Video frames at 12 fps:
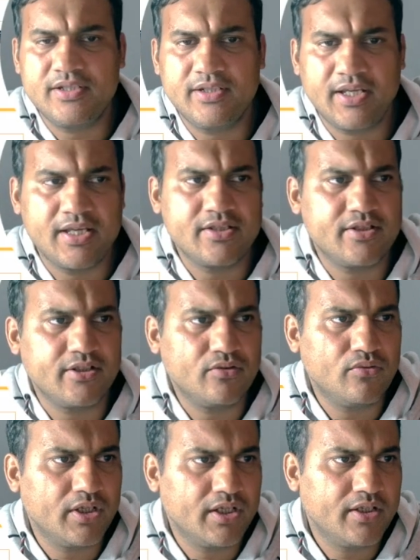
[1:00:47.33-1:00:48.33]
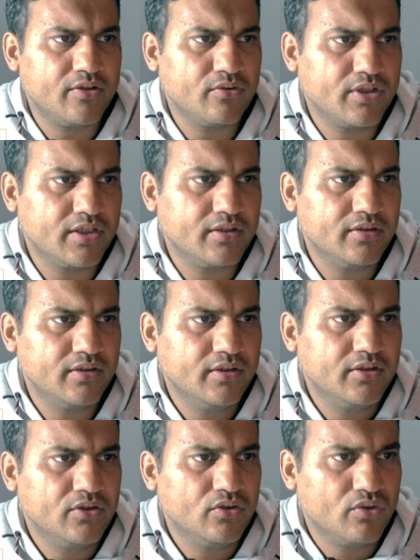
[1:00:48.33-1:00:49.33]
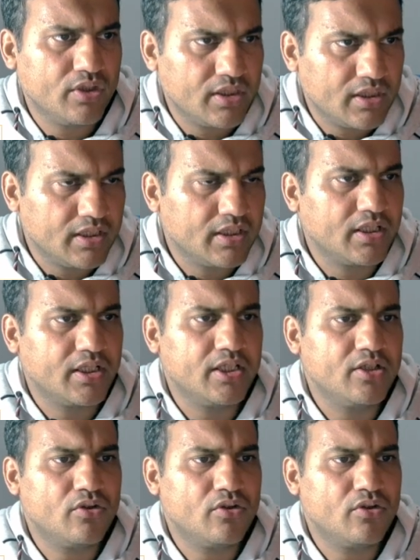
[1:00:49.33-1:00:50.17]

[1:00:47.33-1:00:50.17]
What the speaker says: it as required. Okay, you can click again